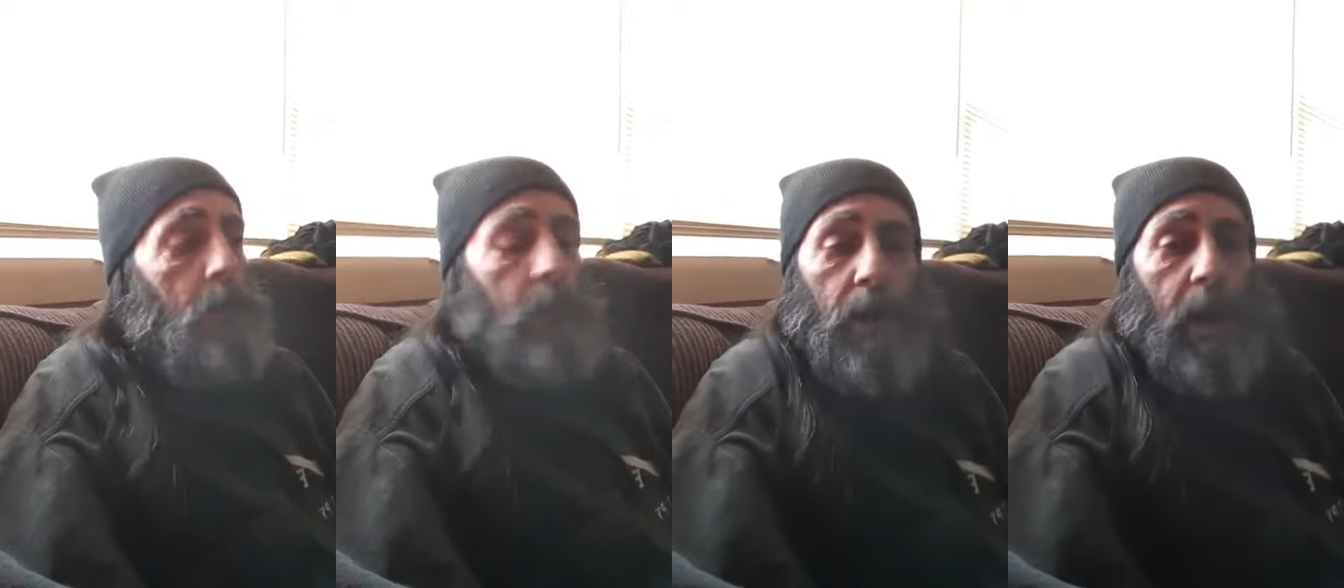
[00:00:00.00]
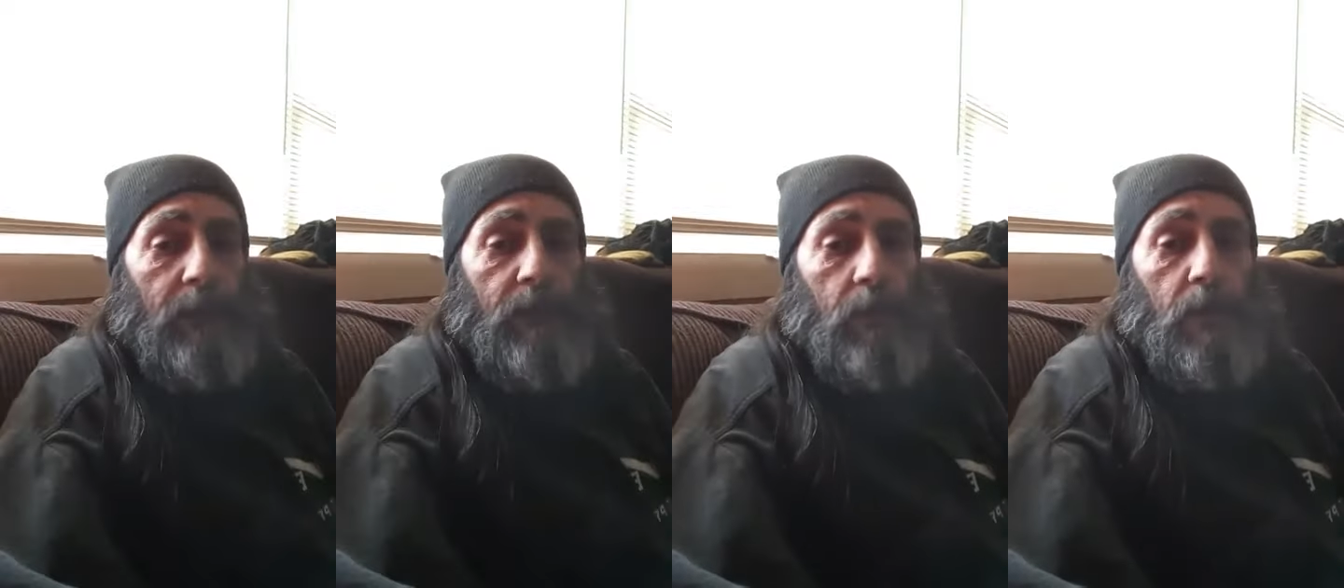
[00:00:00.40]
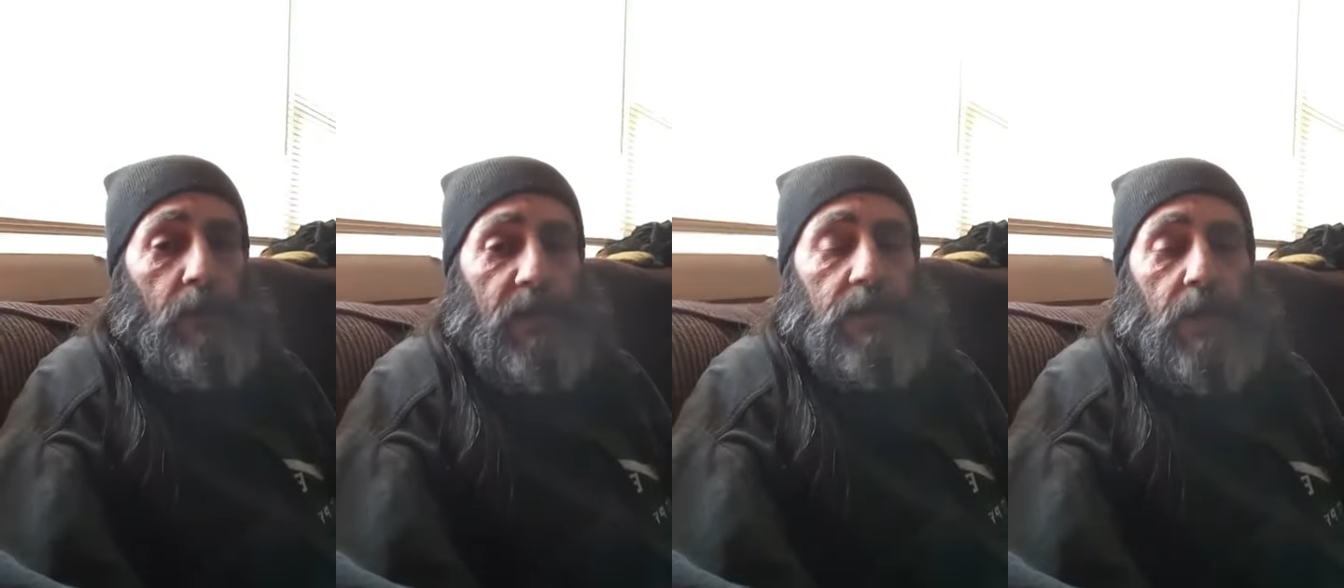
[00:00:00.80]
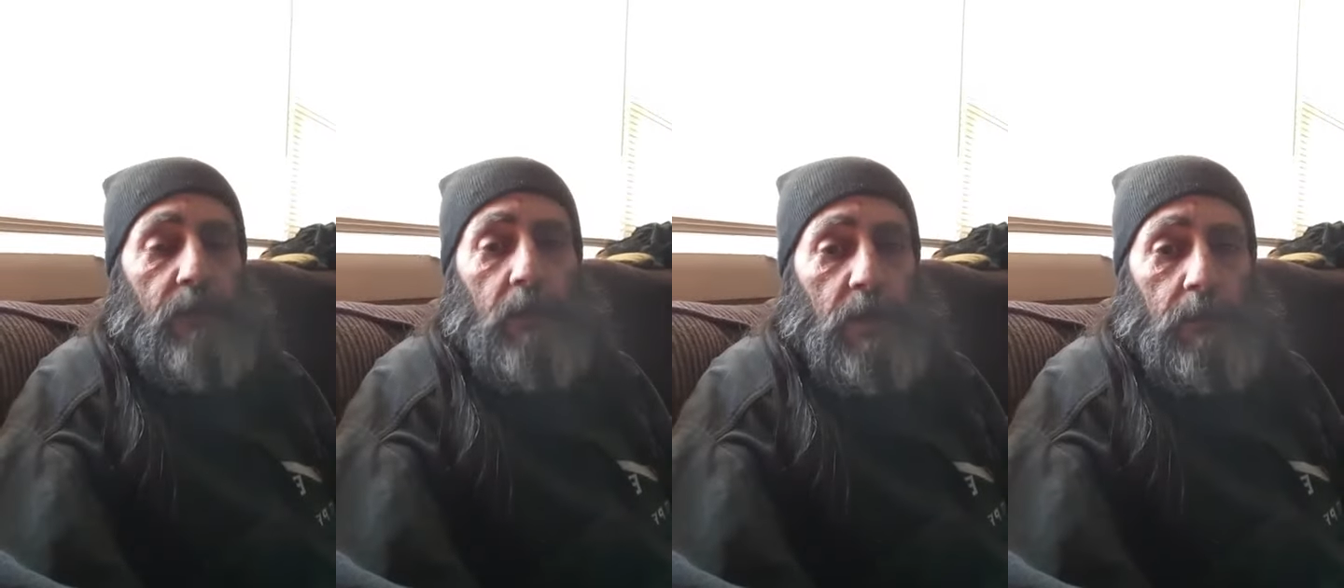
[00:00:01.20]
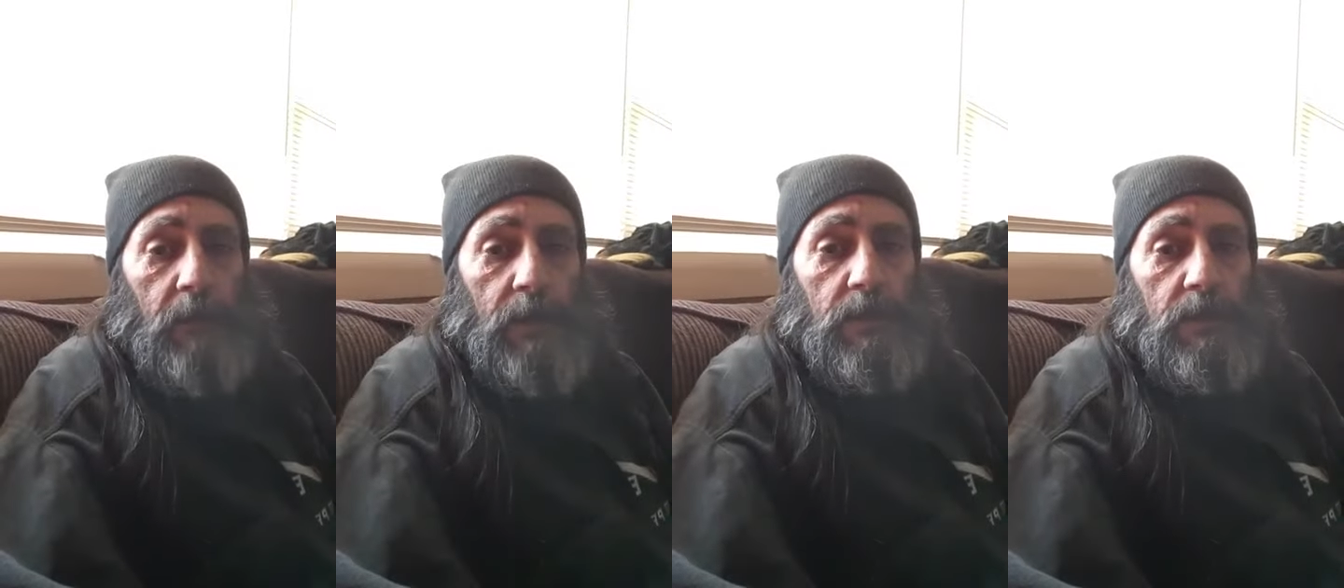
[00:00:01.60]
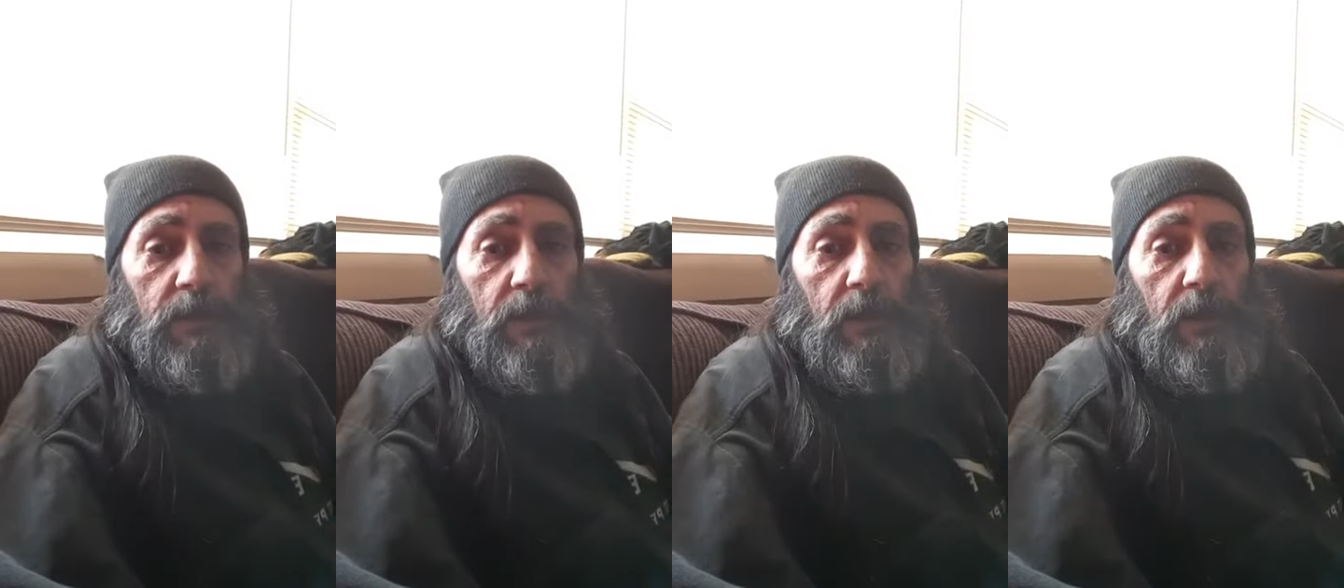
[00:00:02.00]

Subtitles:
But that's never been the basis.